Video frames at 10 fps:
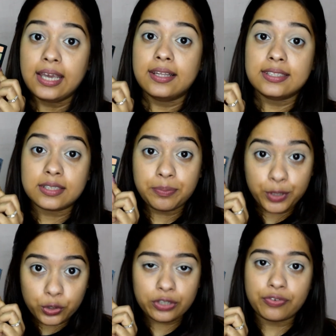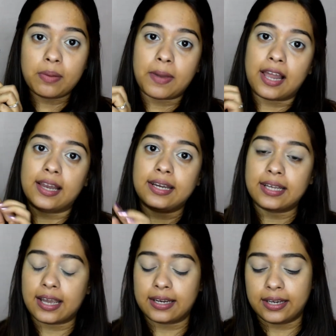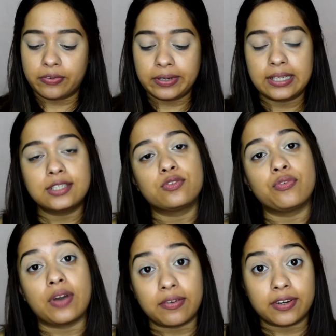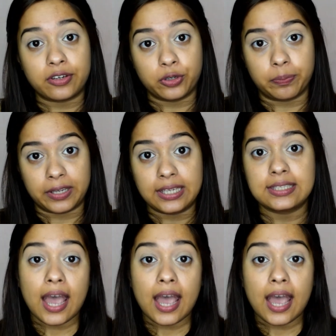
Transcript: This is a beautiful palette, and it retails for 500 rupees.